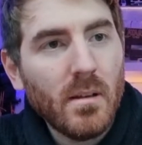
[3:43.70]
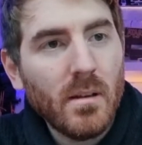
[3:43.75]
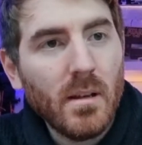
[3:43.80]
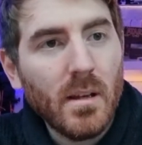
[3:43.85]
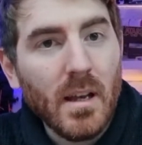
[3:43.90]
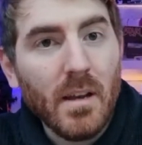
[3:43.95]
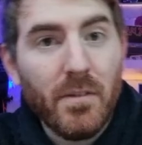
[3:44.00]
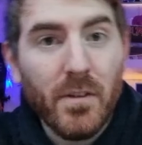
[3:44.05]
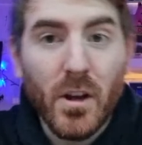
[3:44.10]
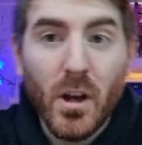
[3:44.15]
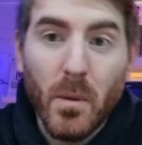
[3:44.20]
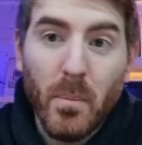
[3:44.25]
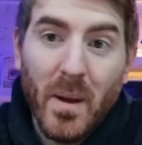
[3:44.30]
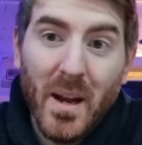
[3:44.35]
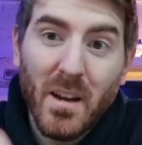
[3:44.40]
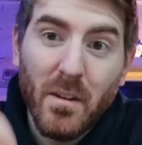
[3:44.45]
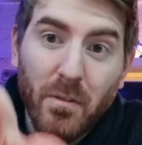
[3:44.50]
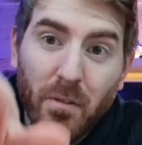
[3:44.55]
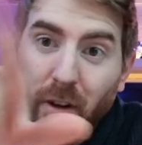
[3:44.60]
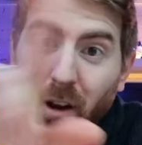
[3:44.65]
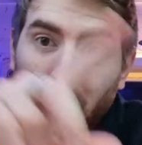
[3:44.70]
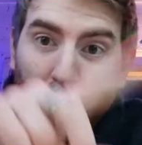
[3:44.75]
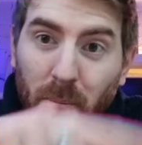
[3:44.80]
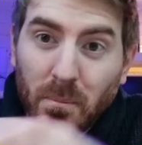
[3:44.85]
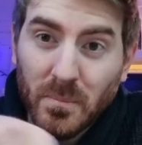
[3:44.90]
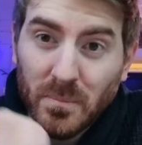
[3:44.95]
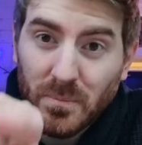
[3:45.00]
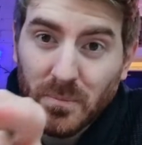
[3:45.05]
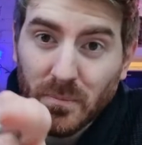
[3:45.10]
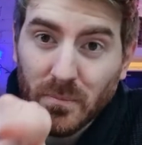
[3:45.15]
If you go back a frame
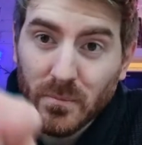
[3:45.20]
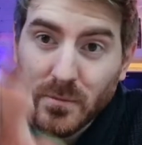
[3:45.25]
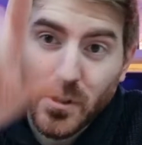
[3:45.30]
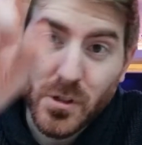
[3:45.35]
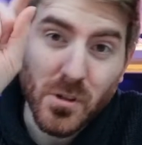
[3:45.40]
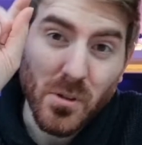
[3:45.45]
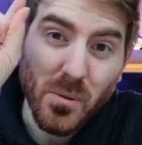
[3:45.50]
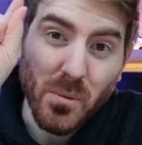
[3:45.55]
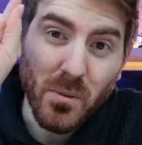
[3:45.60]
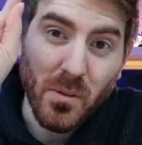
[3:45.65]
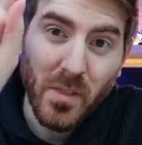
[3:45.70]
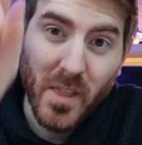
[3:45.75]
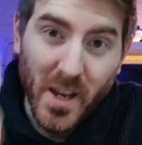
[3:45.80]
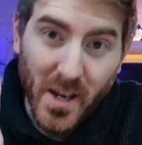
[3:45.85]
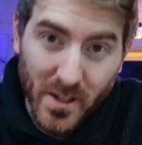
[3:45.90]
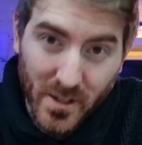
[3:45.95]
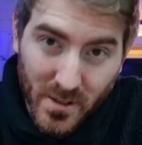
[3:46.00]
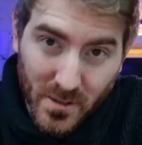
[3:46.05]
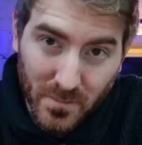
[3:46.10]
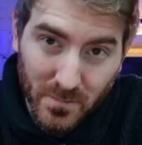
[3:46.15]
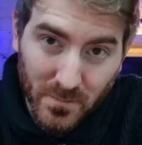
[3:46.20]
to this,